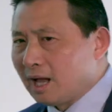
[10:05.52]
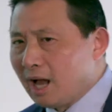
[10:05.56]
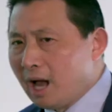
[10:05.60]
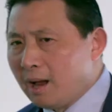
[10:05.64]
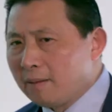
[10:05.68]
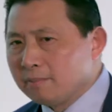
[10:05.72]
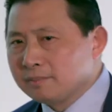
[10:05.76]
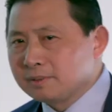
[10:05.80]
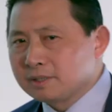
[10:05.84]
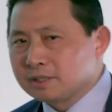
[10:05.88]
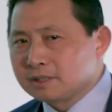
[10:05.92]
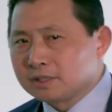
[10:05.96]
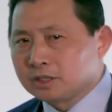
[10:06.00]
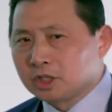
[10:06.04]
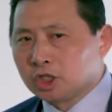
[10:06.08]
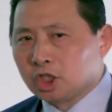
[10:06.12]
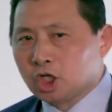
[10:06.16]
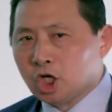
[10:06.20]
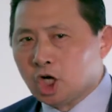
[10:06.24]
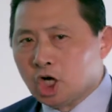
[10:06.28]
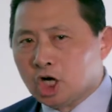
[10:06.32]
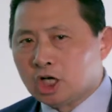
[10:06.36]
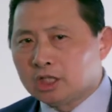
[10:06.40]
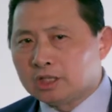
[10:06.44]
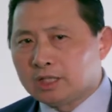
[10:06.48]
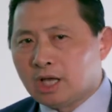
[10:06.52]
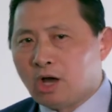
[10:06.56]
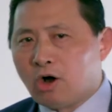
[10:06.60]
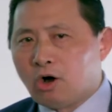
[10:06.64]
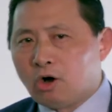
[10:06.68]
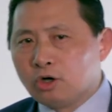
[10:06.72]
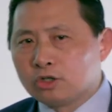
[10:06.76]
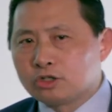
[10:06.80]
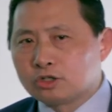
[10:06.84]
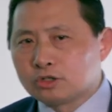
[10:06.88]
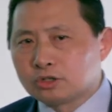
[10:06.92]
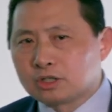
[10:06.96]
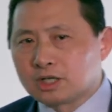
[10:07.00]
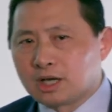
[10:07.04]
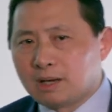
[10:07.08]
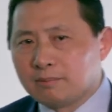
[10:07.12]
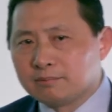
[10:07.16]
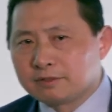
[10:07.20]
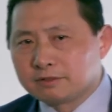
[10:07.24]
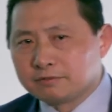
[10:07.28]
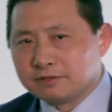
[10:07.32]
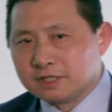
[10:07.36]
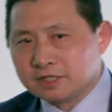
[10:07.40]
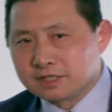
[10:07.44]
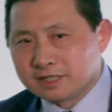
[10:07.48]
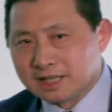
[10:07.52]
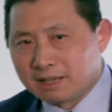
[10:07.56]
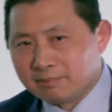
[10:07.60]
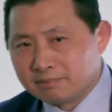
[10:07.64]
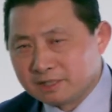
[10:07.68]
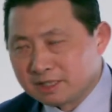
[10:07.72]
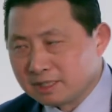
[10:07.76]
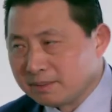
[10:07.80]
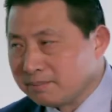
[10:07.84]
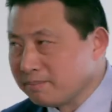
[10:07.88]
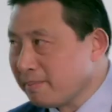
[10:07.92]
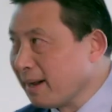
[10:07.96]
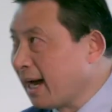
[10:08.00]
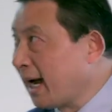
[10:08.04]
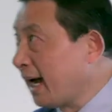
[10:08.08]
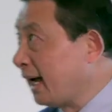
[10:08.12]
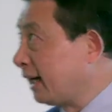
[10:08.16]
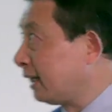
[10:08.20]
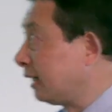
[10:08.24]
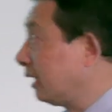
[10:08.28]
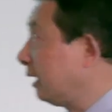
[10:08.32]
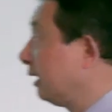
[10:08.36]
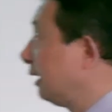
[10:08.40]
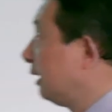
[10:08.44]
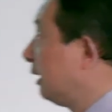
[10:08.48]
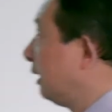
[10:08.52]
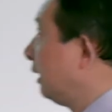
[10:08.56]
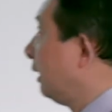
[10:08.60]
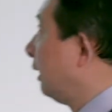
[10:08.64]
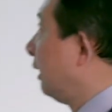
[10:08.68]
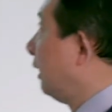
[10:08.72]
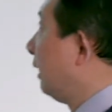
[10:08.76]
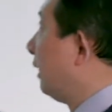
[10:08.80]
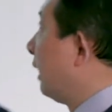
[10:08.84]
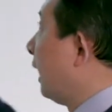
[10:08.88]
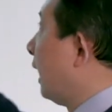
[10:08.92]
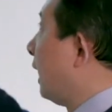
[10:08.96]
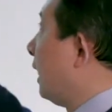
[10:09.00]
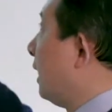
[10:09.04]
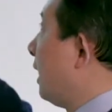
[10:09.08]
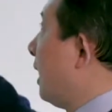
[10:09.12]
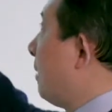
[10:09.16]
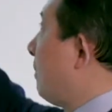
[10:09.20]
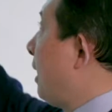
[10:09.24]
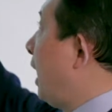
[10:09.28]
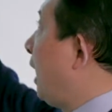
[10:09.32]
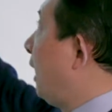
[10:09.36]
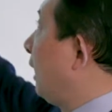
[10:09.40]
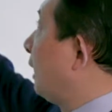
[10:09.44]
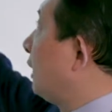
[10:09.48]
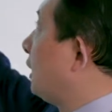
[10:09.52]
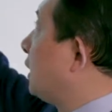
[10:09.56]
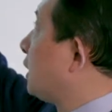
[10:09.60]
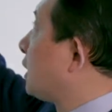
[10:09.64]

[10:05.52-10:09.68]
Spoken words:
comes good also comes with something bad. In America,